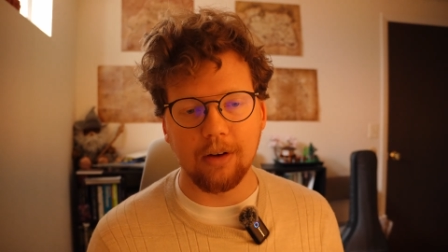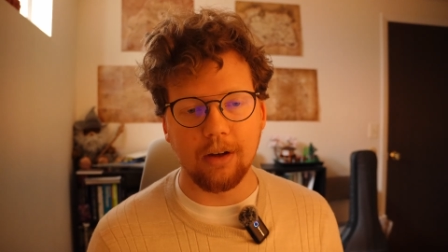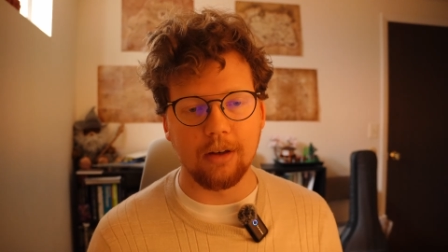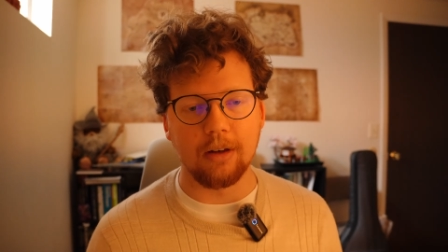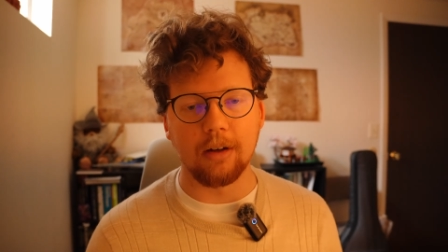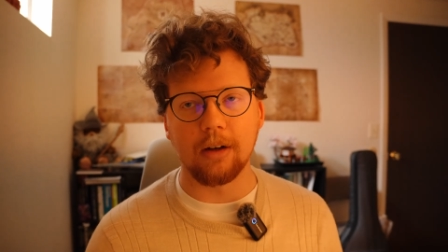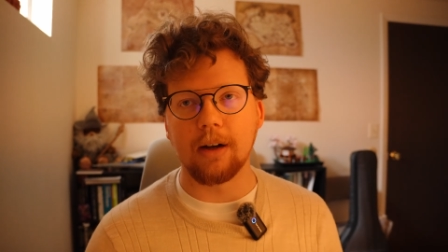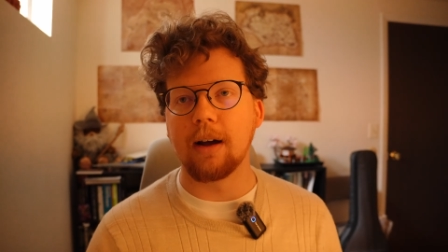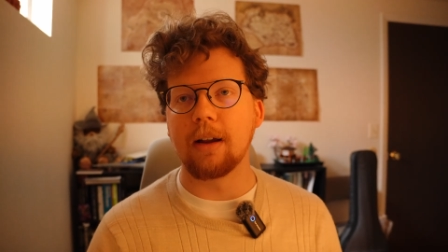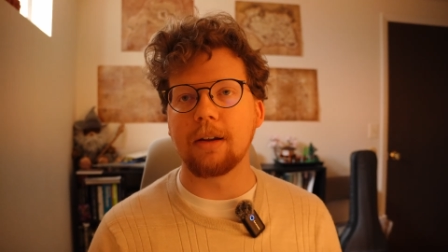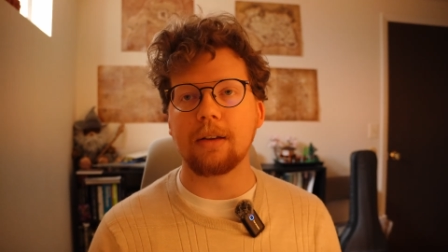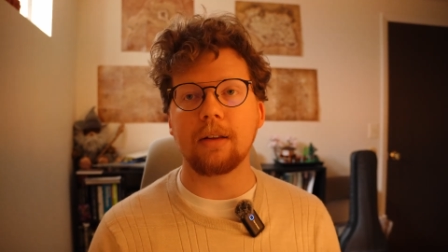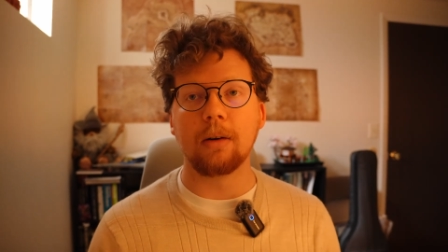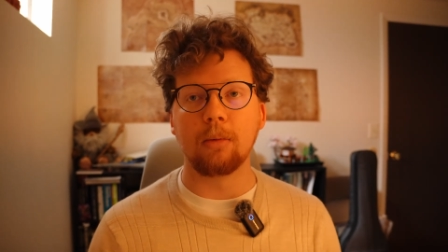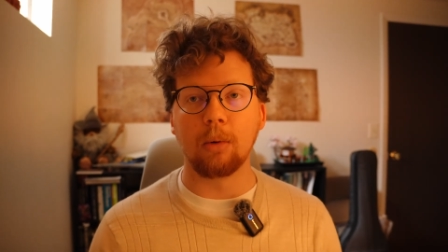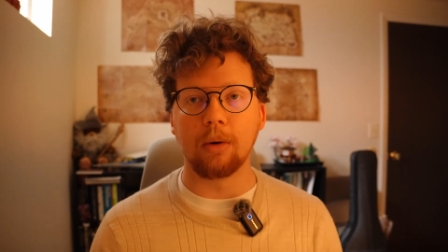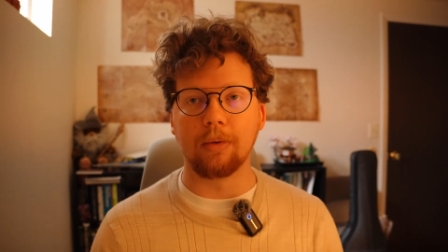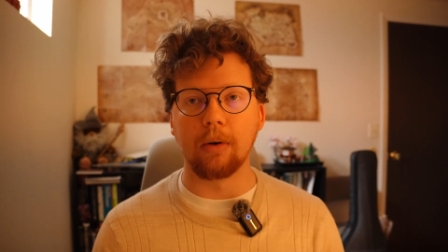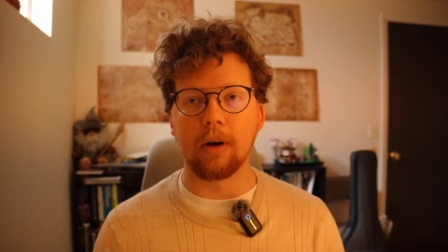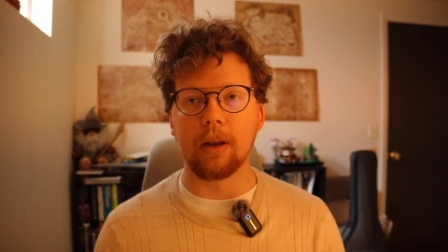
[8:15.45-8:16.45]
It's a constant
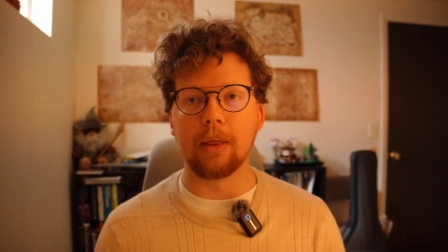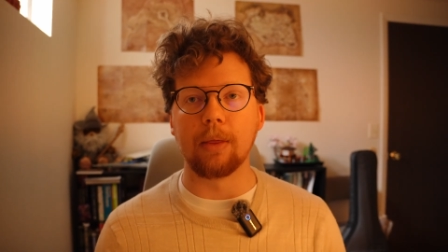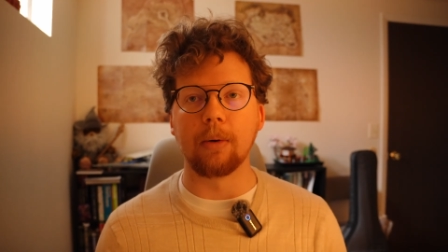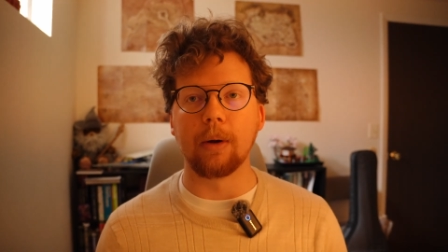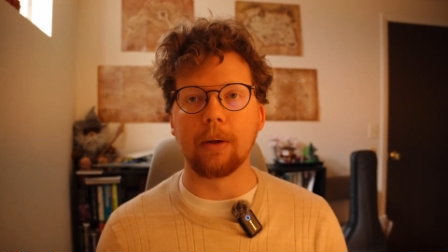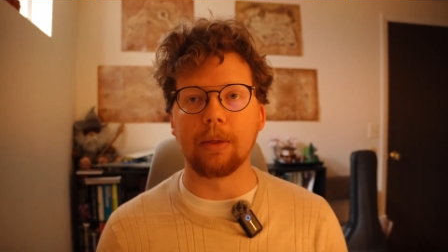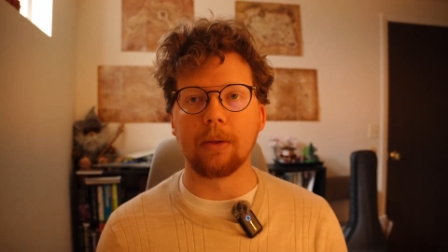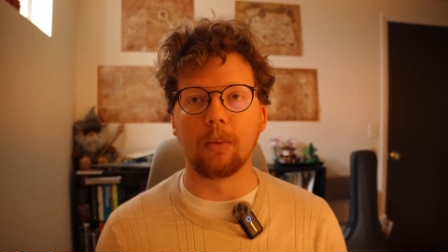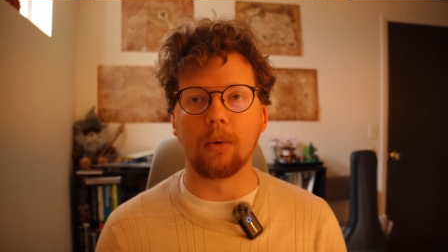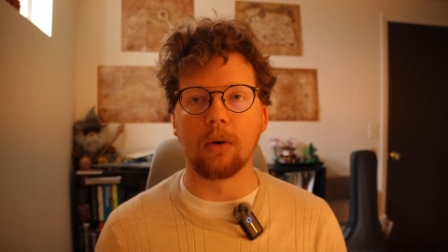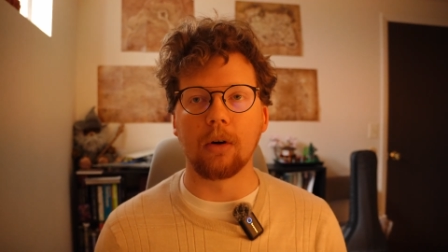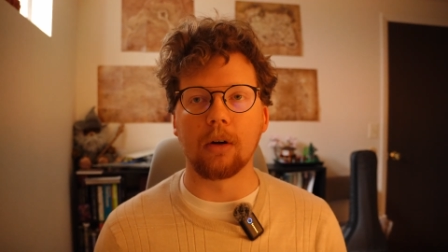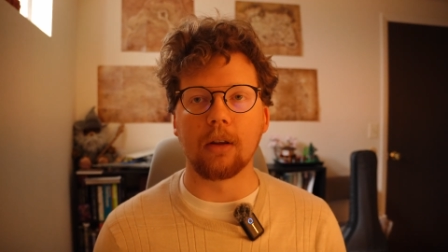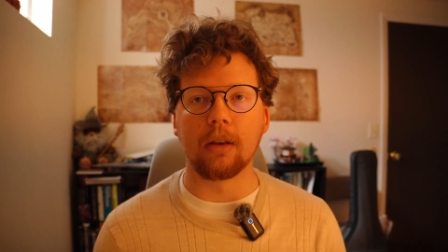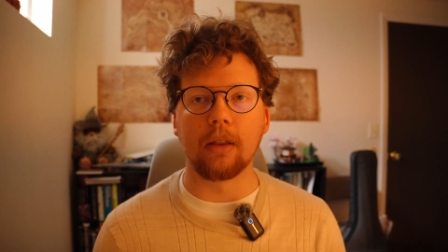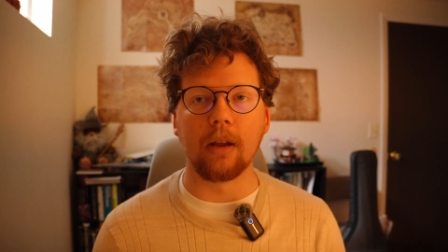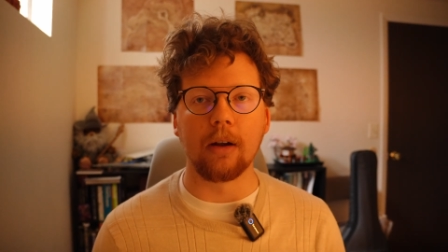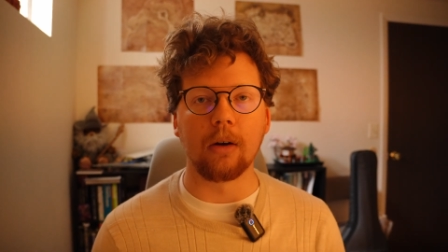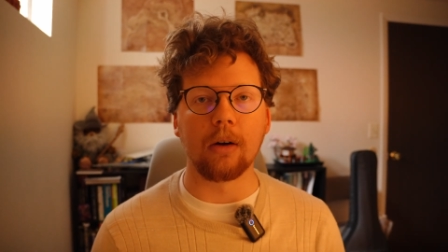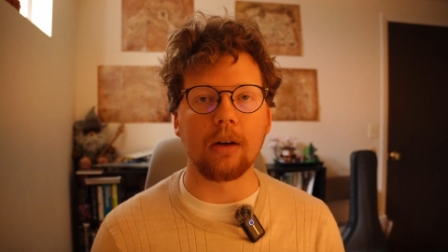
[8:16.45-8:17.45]
refrain throughout the work
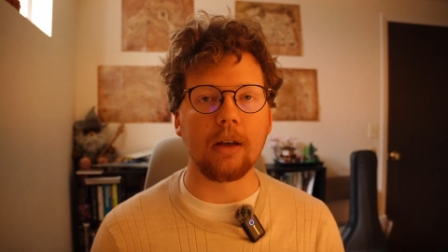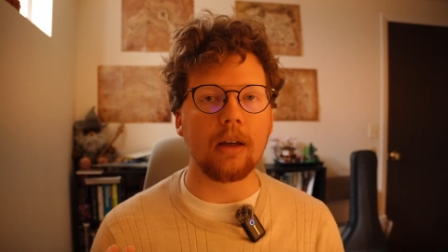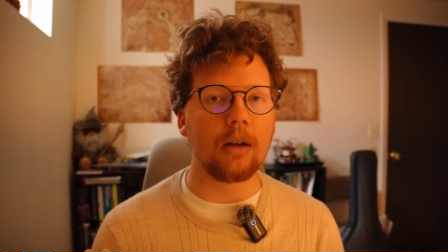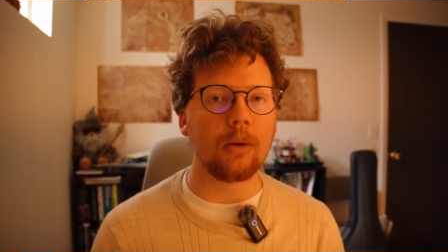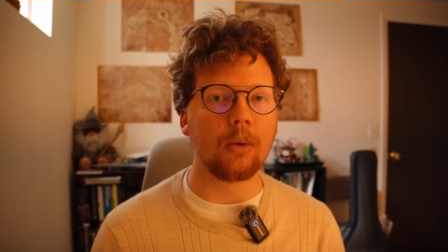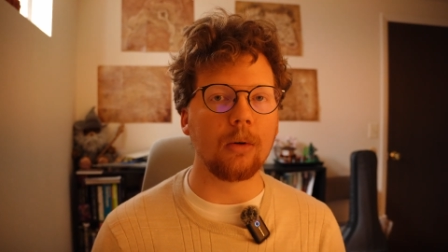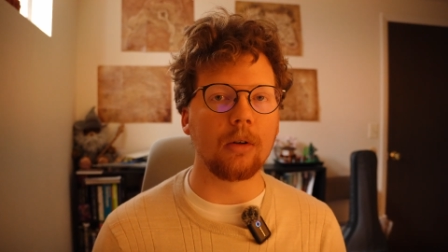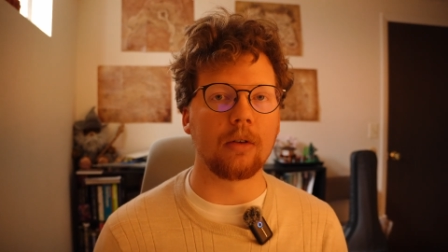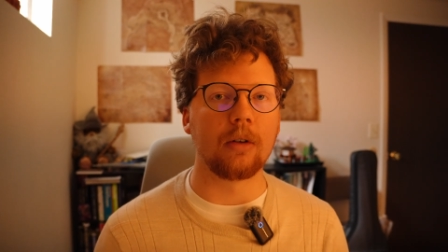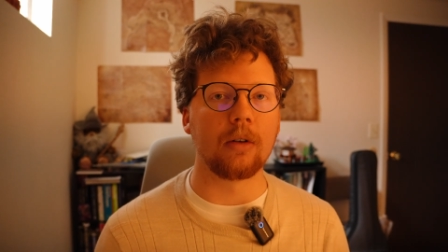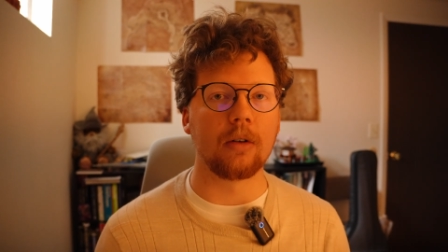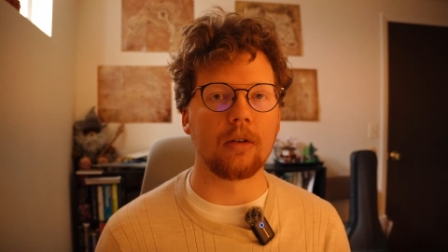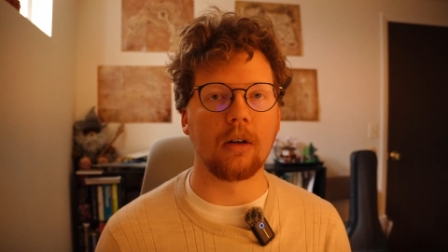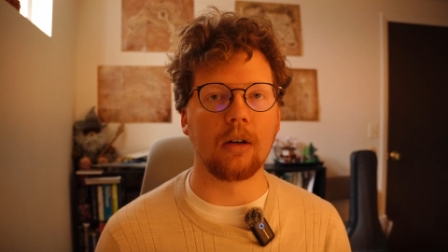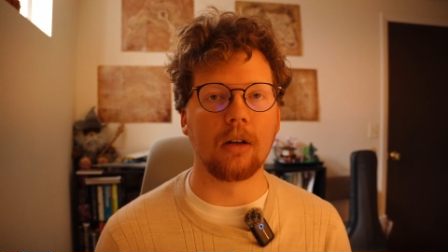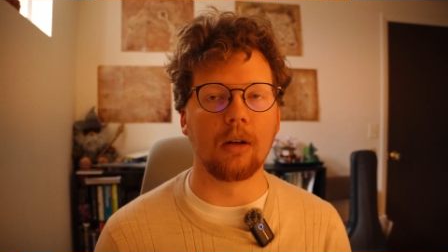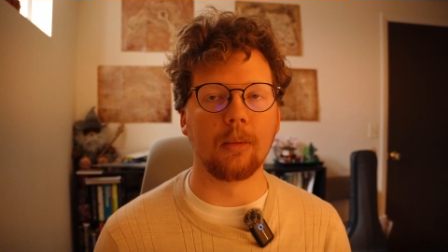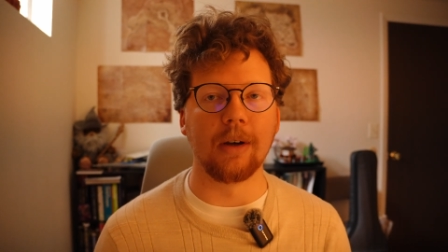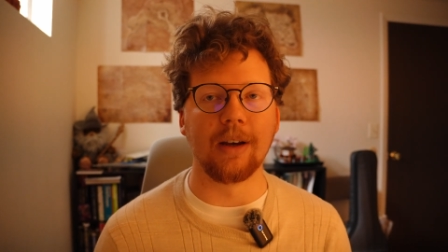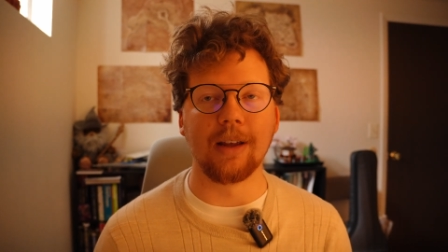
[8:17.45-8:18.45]
that they are equals to
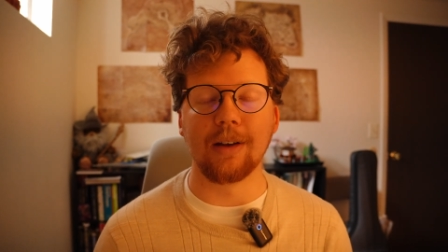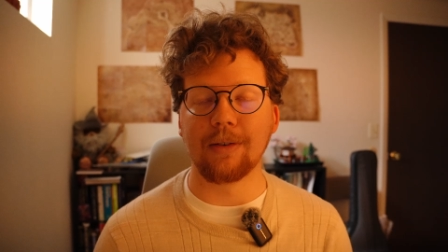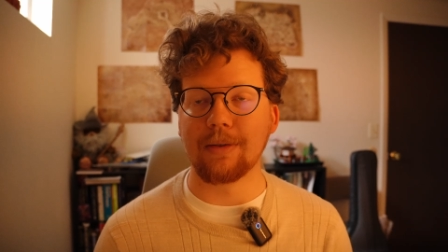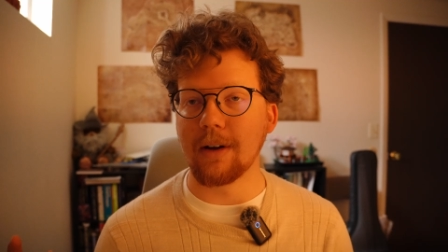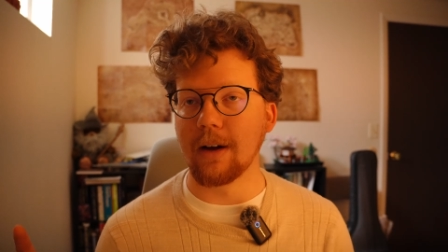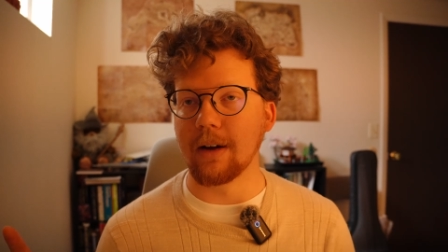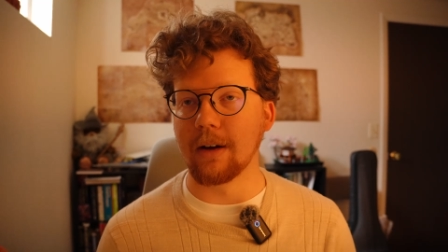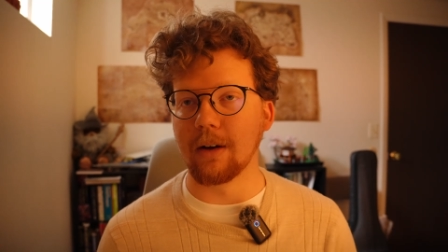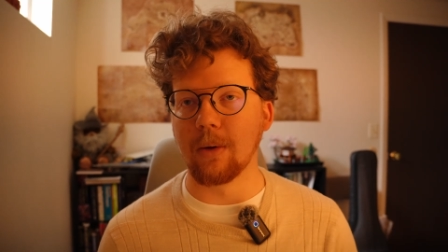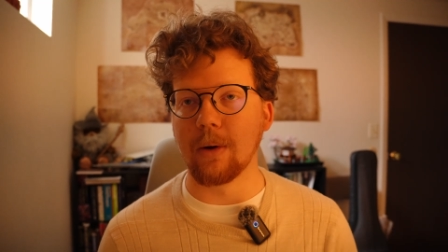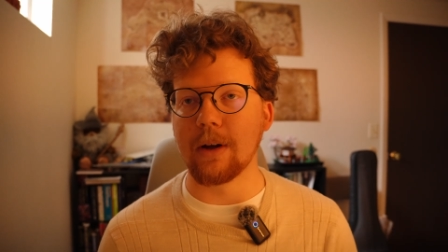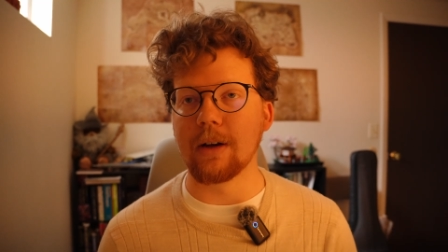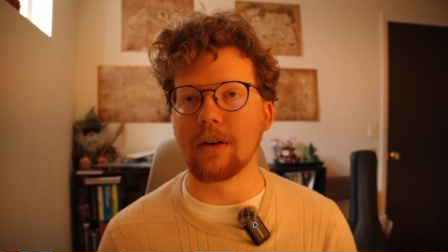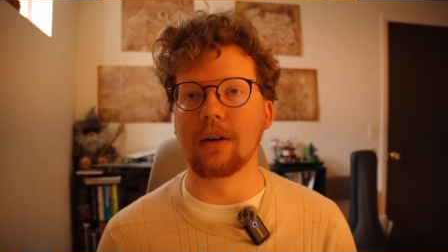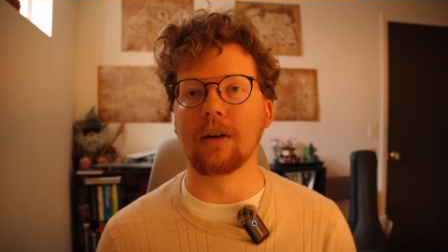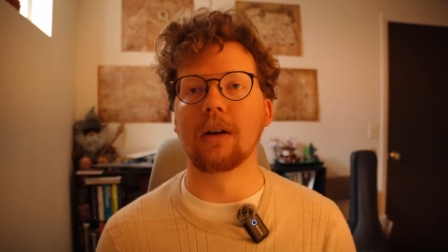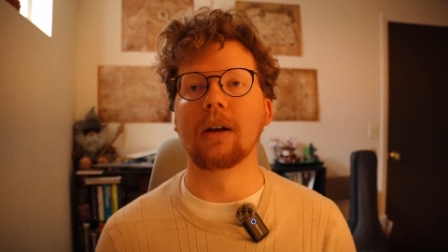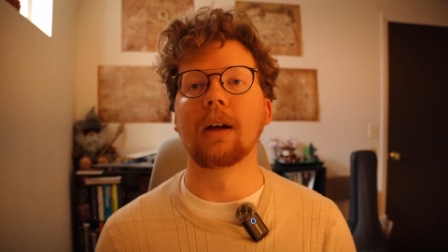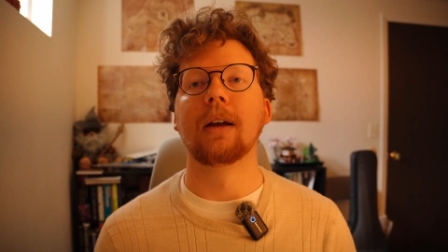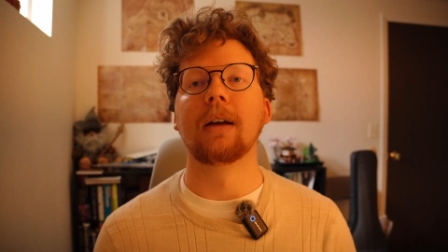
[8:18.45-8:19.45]
Solomon, if not
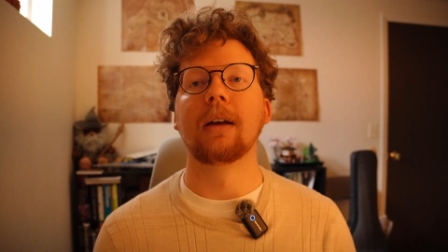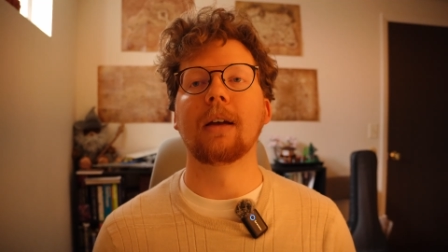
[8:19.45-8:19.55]
greater,